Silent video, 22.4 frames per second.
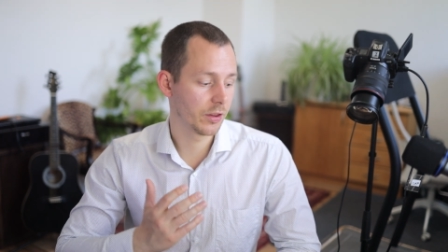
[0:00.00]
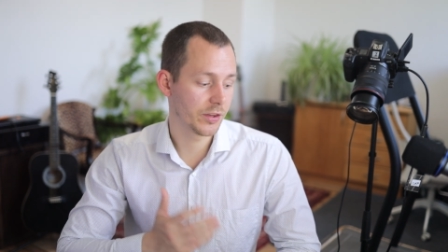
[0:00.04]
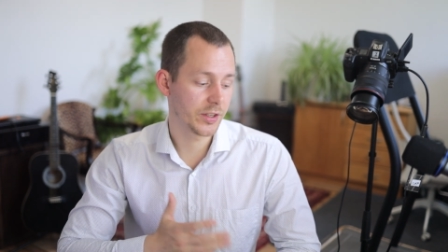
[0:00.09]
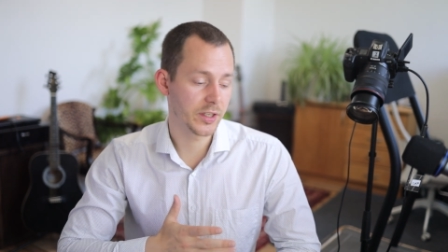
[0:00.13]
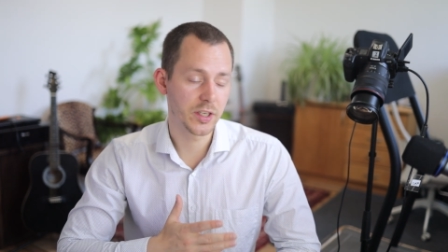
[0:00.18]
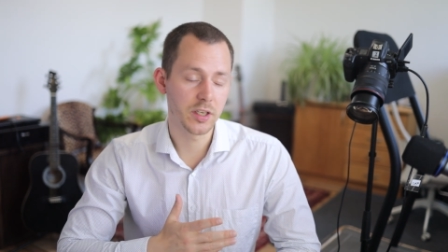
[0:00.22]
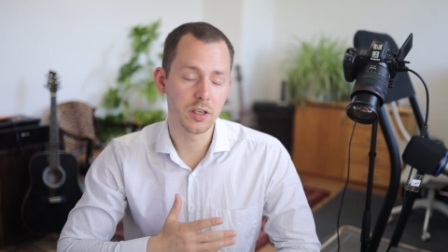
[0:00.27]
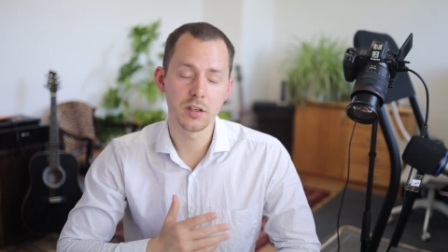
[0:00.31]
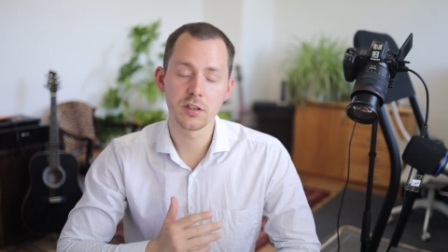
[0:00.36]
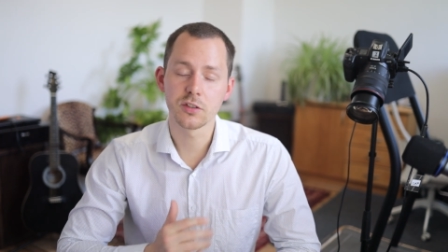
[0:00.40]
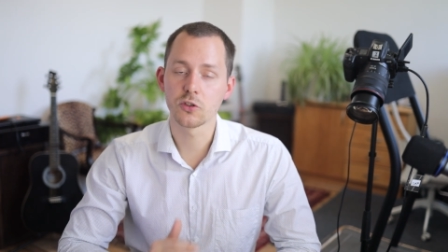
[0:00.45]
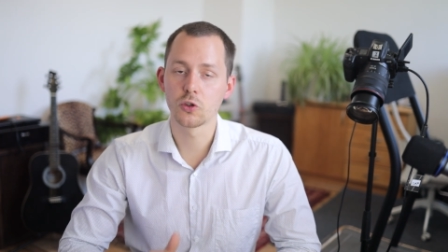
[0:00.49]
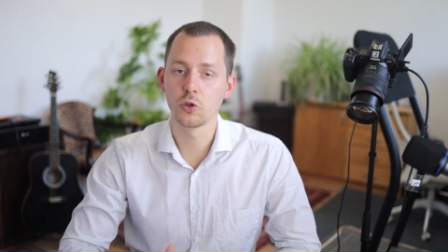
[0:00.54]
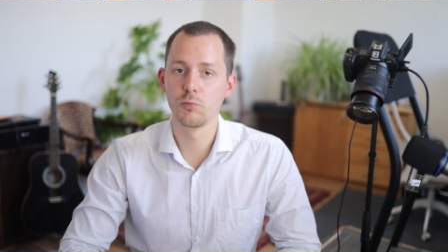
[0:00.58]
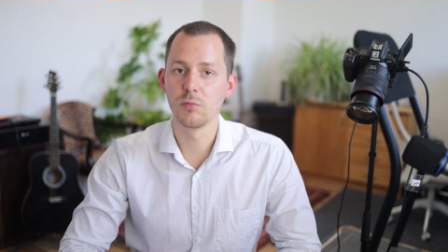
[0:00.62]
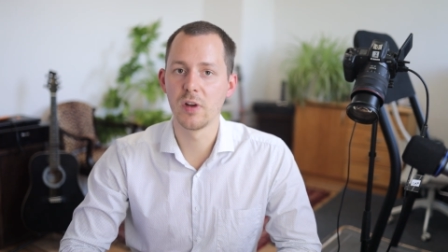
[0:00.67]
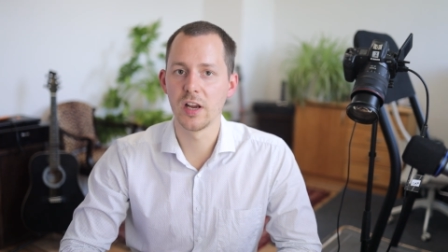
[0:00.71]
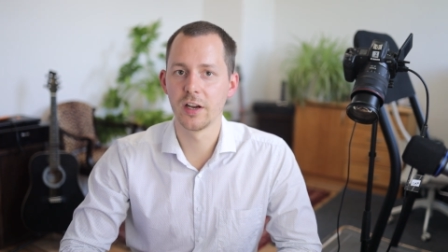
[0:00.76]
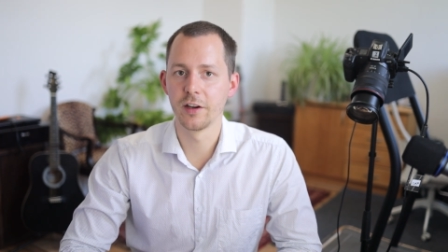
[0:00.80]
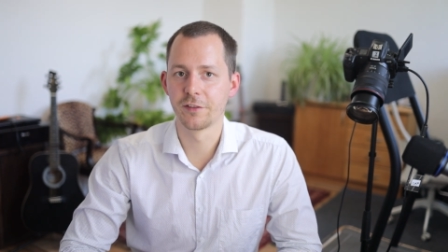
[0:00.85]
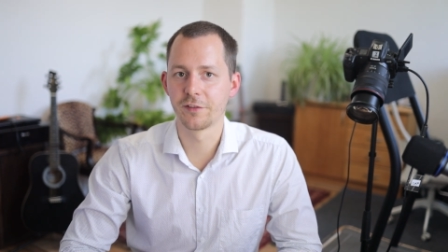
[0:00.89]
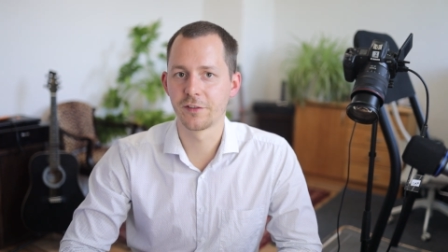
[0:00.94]
the
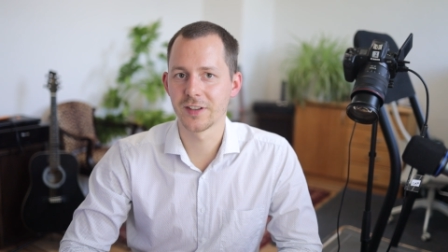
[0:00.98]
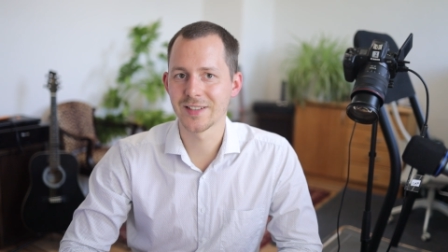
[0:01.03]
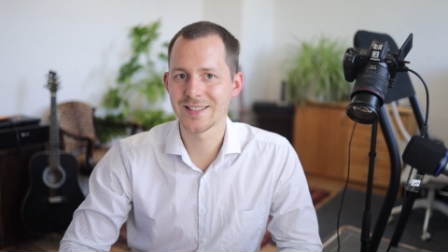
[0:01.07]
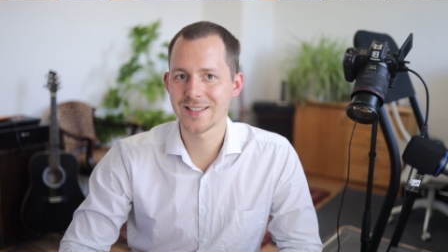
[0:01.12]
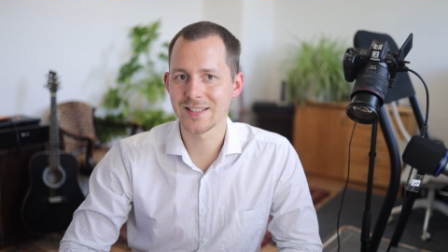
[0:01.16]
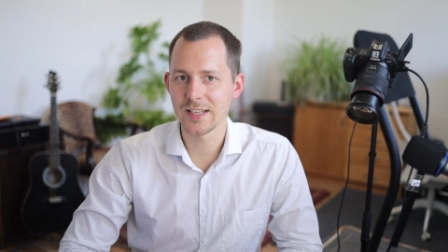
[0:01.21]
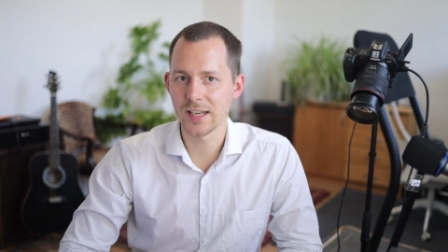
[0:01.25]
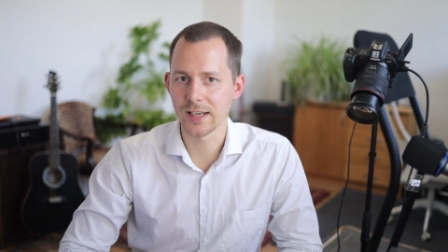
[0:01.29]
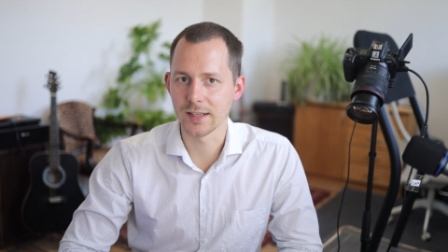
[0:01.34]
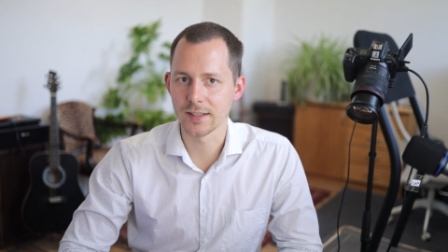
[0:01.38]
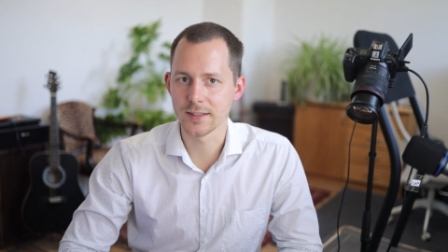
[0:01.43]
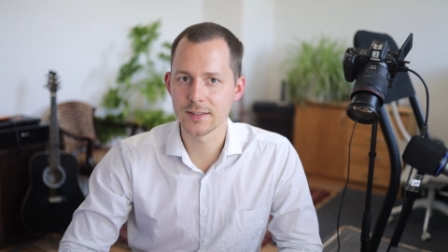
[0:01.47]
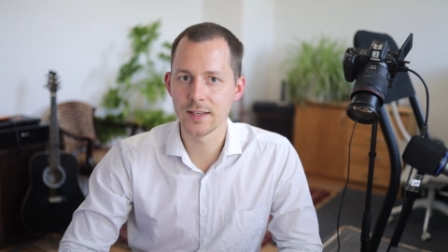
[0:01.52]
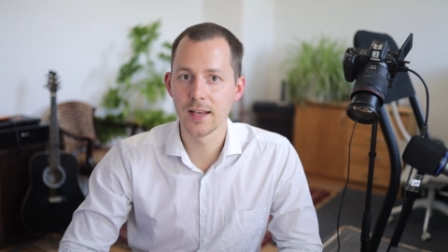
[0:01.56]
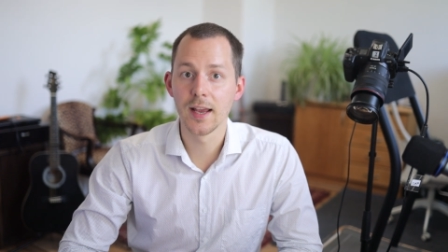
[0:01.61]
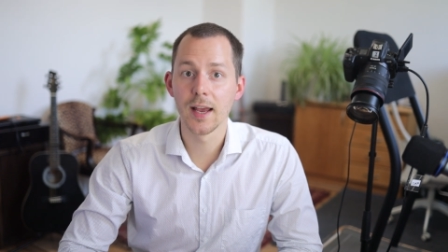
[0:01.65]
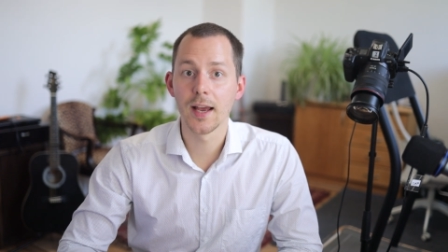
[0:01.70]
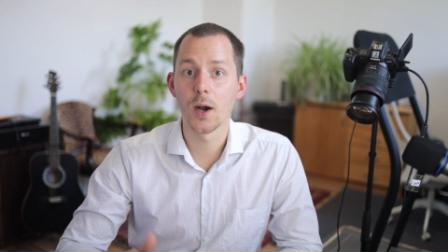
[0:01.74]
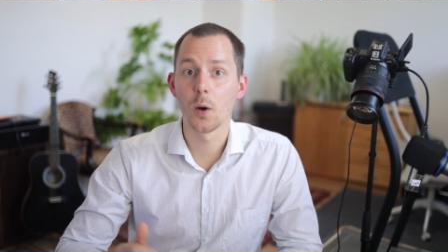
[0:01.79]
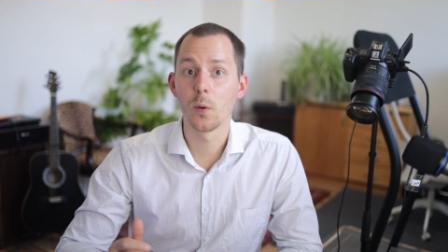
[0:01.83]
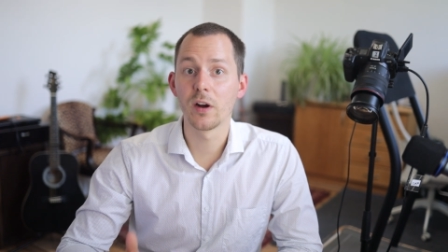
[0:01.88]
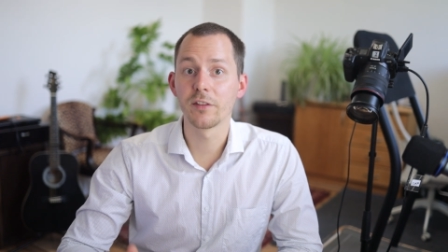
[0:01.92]
Zoom F6.
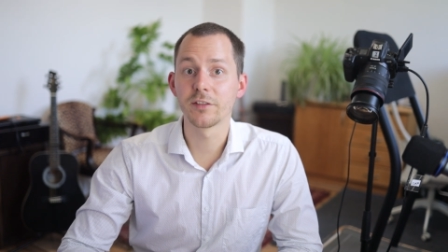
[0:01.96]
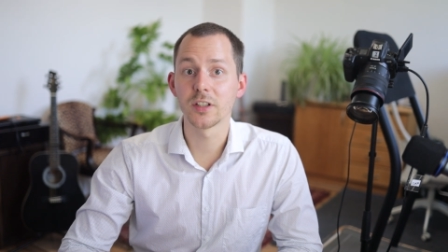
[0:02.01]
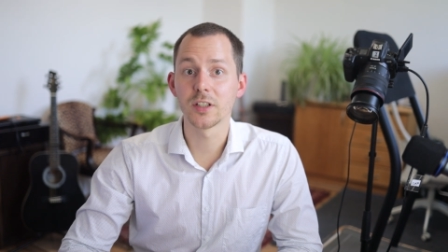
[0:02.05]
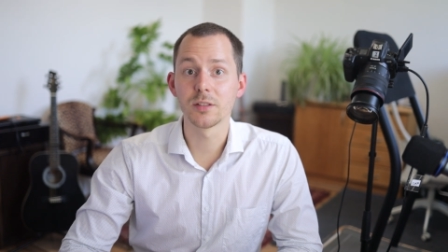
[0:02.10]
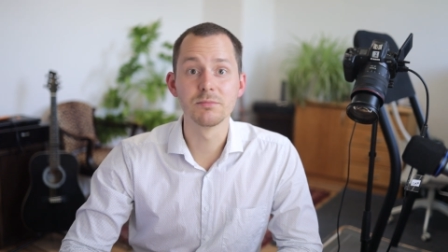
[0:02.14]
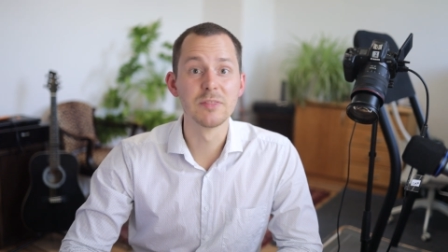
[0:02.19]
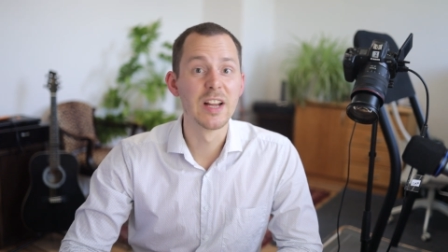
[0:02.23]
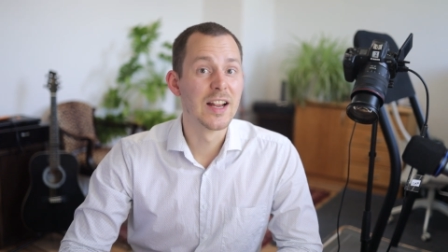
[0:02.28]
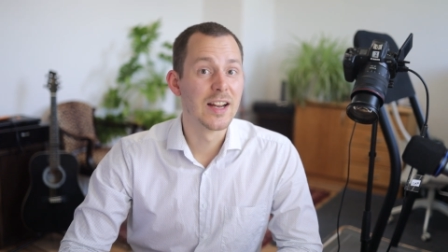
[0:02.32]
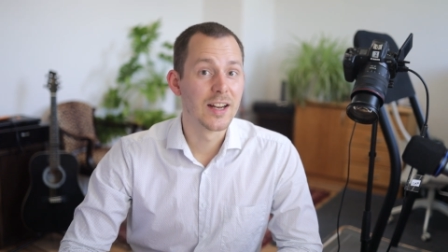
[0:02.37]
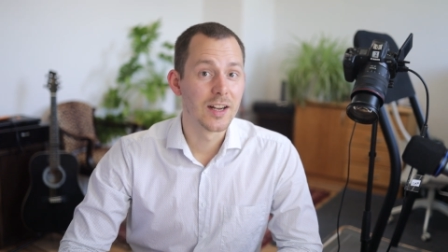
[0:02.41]
However,